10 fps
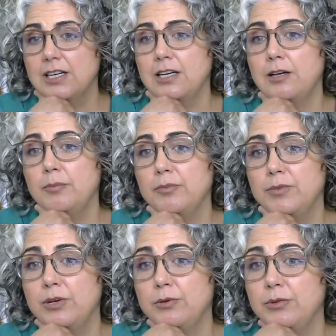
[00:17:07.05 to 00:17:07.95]
You
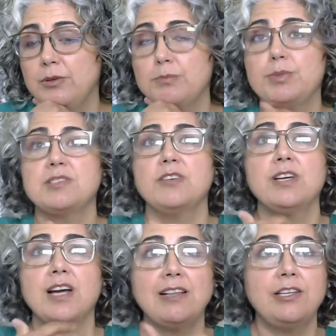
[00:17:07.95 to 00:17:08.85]
know, the
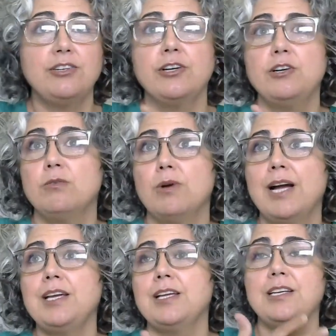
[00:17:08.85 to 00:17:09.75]
Pacific Islander and
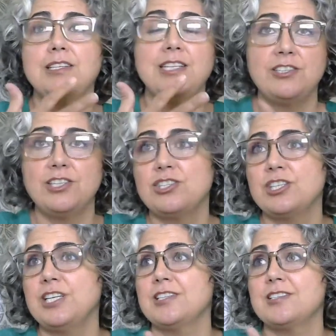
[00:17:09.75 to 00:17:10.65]
Hawaiian,
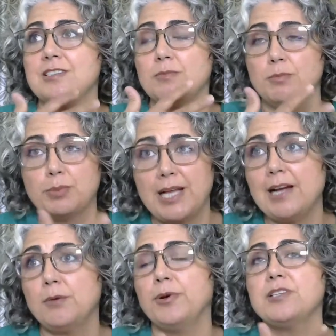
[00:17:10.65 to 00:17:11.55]
Indigenous,
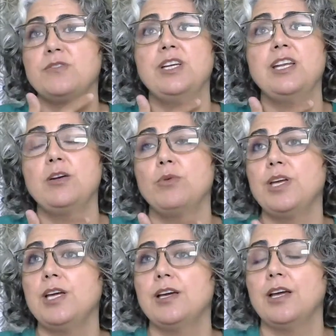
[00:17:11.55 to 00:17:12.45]
Black Breastfeeding
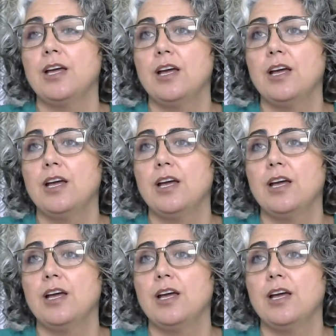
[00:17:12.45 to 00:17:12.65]
Week.